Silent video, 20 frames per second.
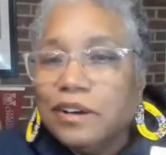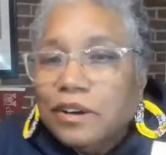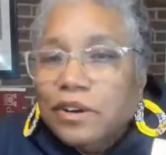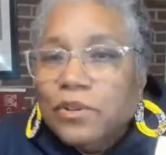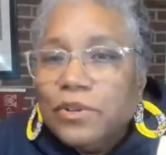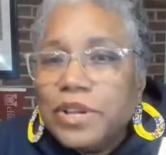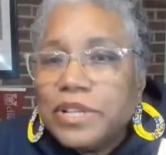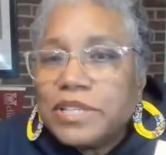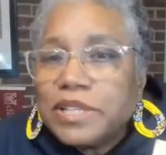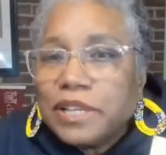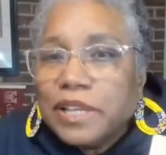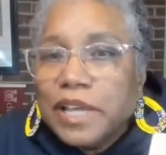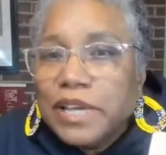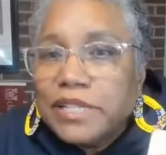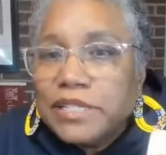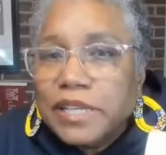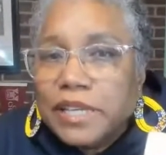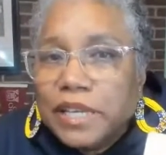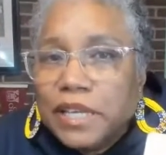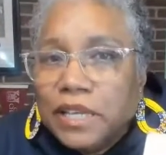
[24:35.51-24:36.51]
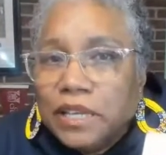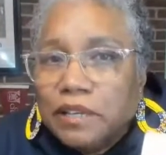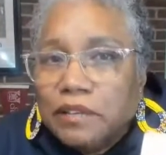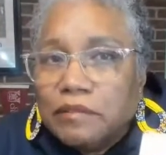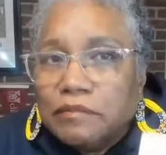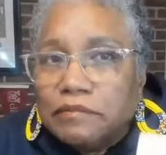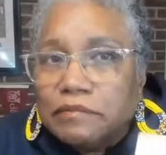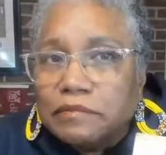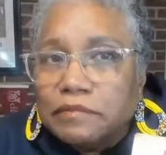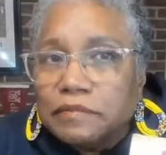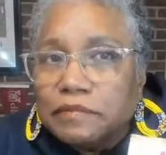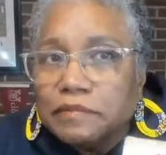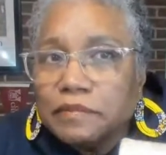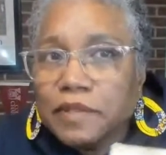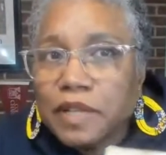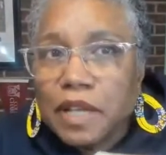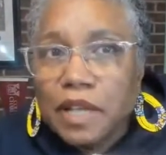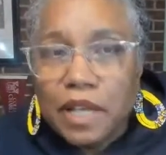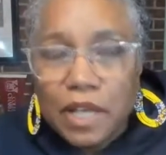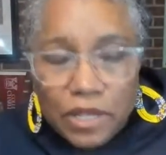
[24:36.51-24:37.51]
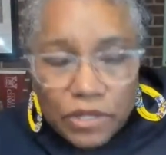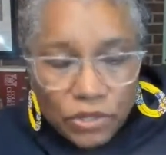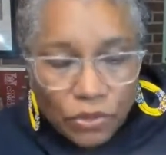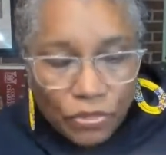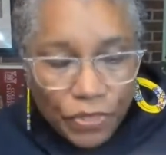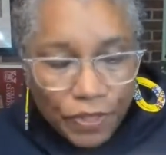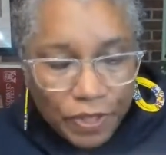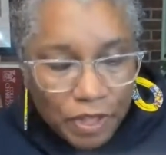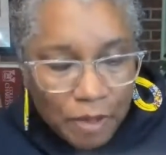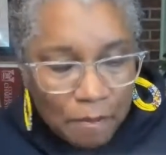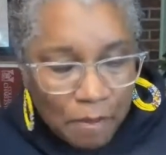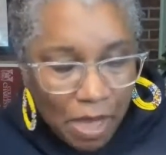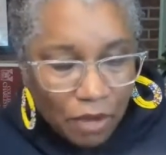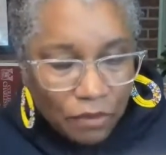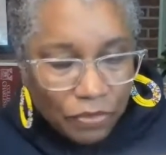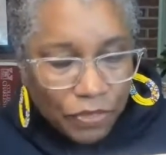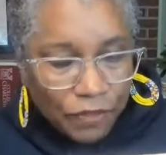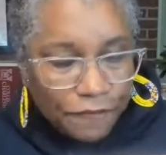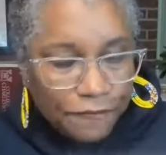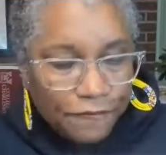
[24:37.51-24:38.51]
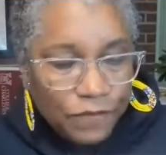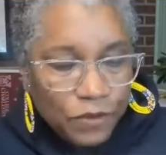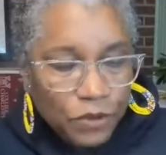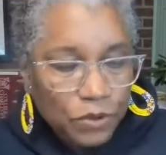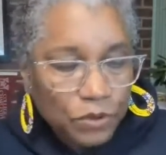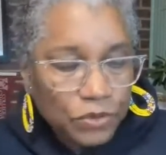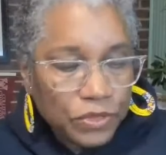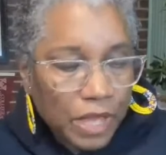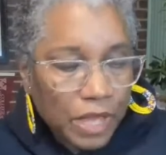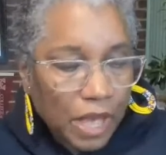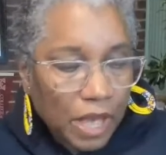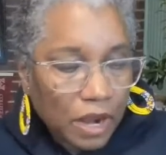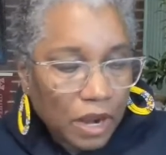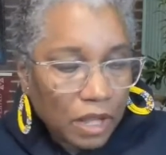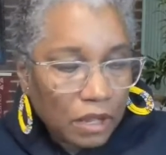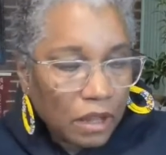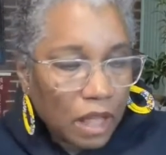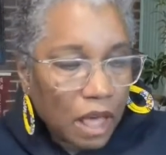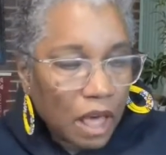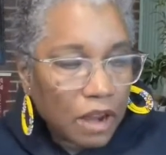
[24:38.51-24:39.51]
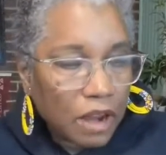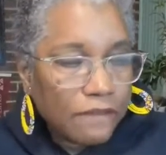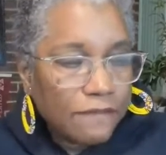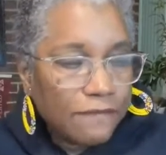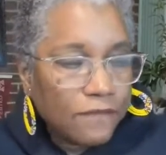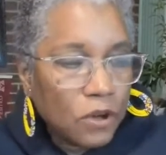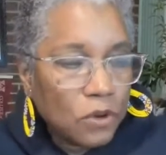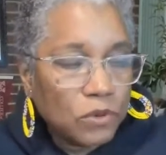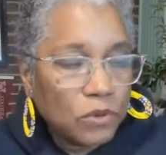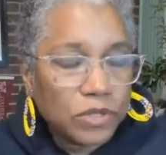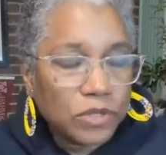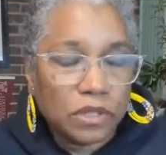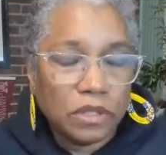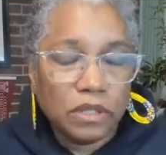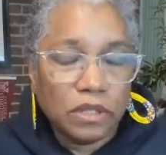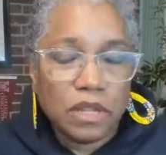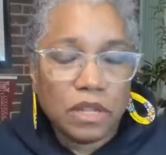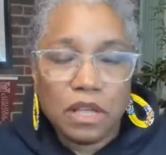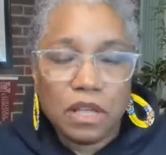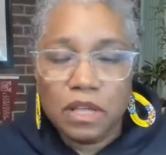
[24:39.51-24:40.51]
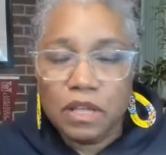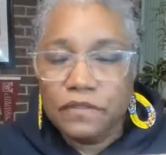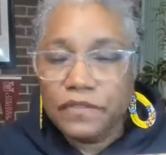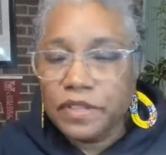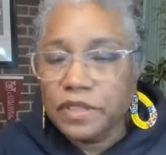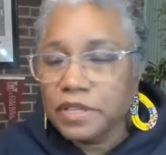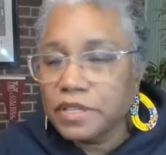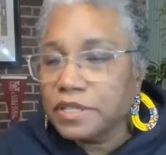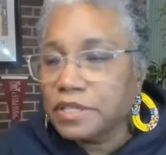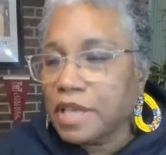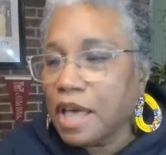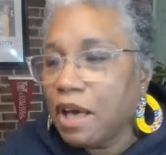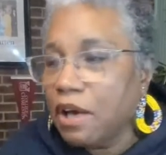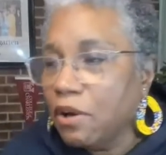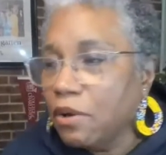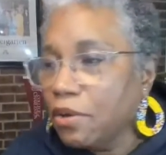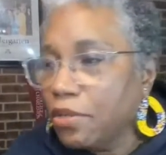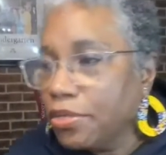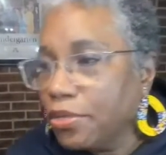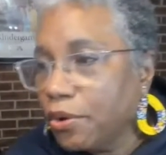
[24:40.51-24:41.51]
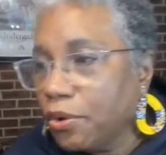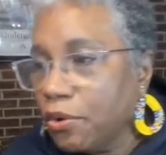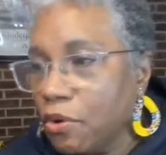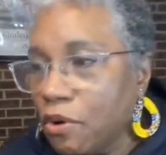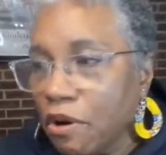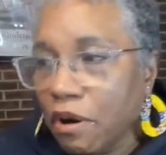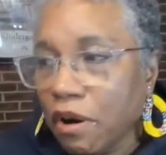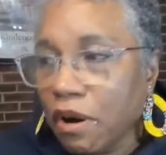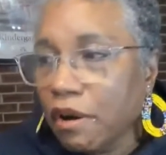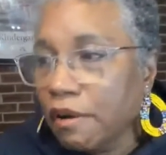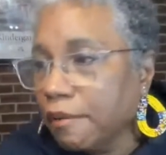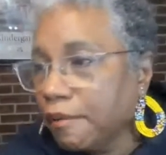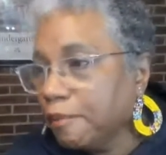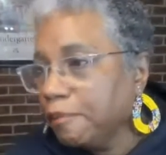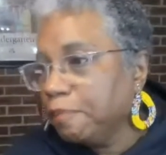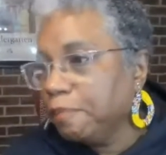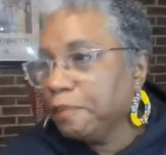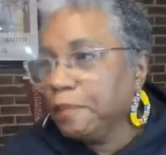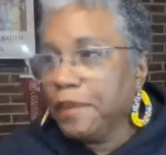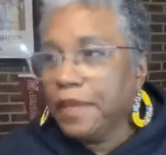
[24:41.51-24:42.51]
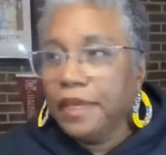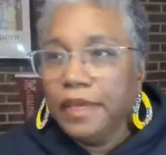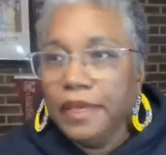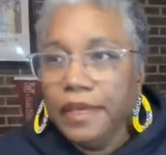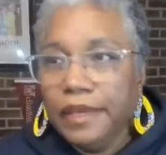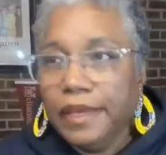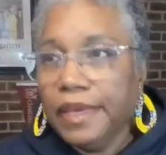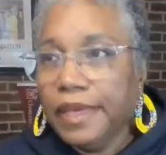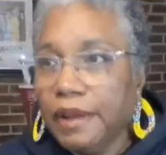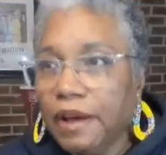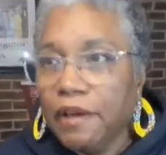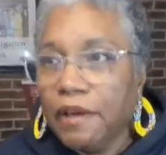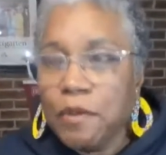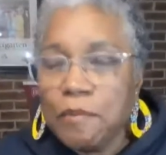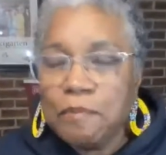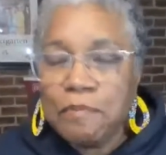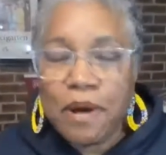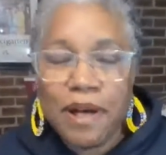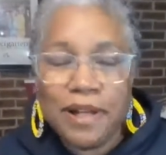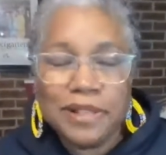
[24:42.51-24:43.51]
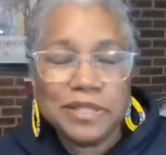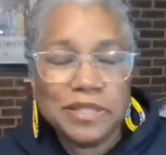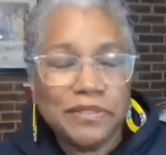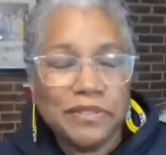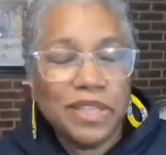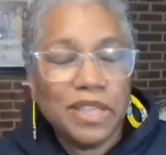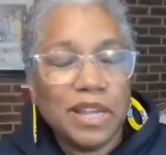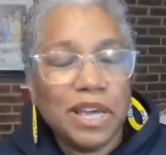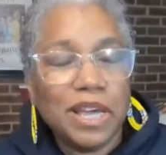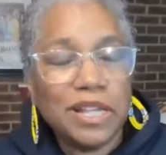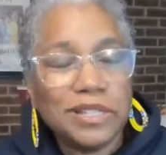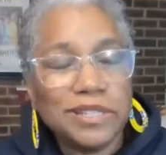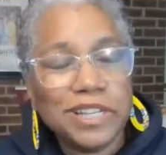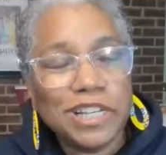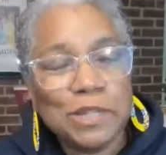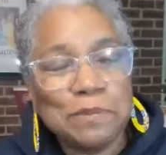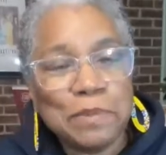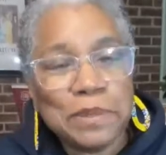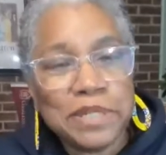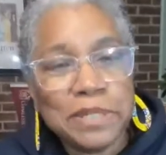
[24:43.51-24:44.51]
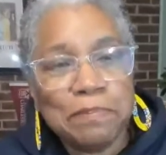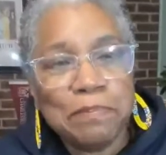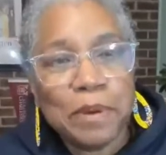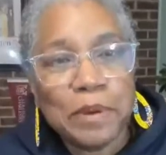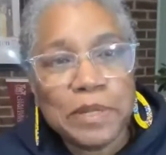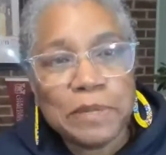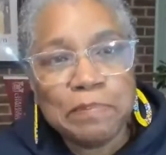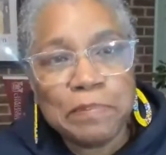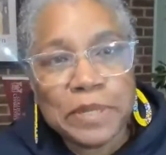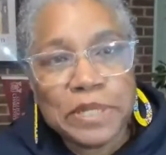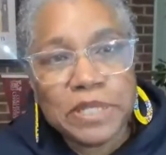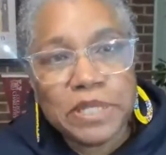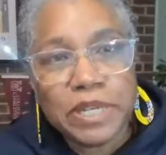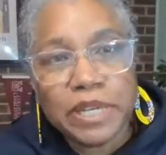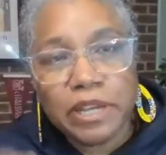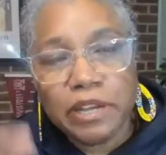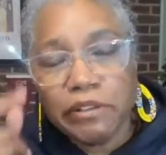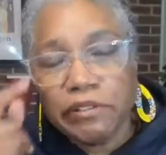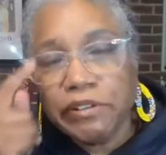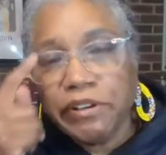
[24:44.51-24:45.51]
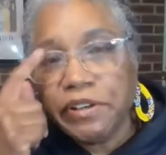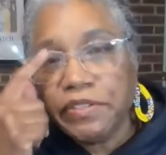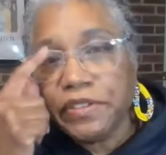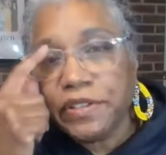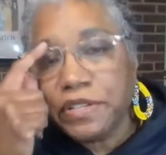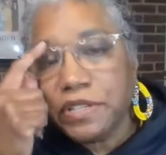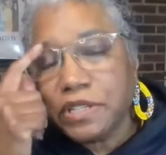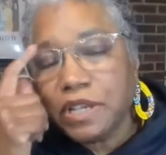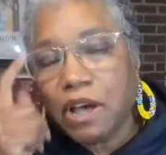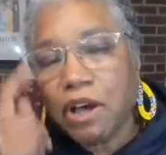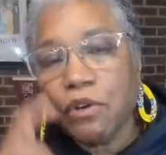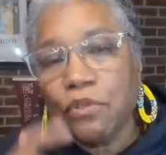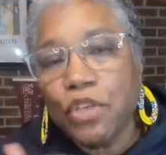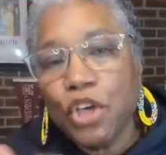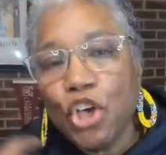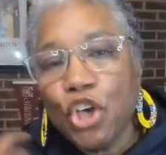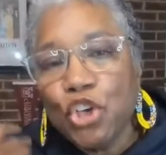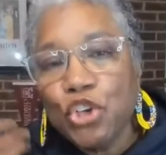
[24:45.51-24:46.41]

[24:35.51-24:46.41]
Who doesn't like to eat? So think about the food that a lot of folks love in the South or in other parts of the United States, but particularly in the South.